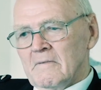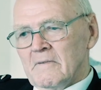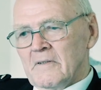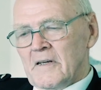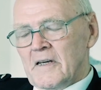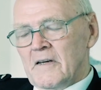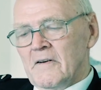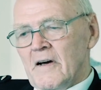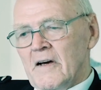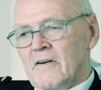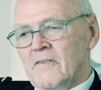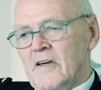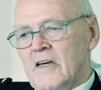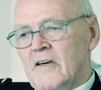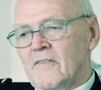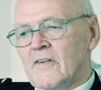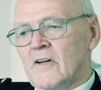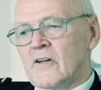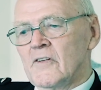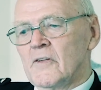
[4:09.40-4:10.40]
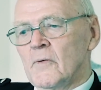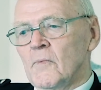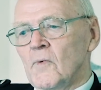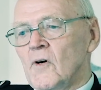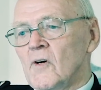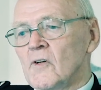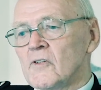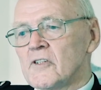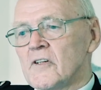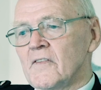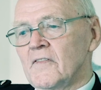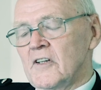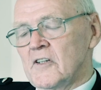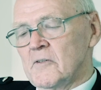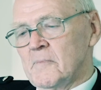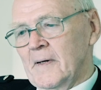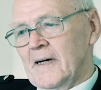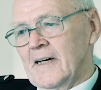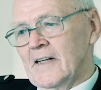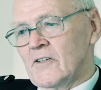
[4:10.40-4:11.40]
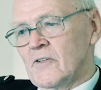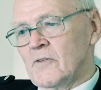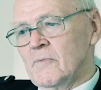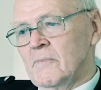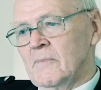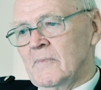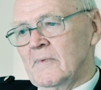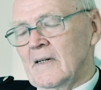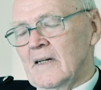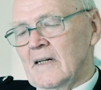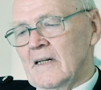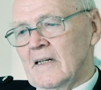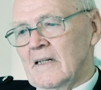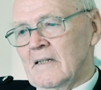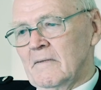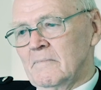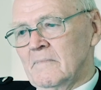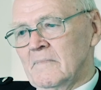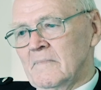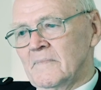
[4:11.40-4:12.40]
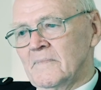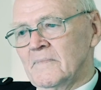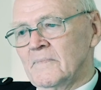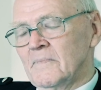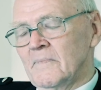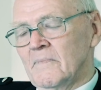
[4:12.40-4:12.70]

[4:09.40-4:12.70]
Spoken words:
Even on the walls of his bedroom,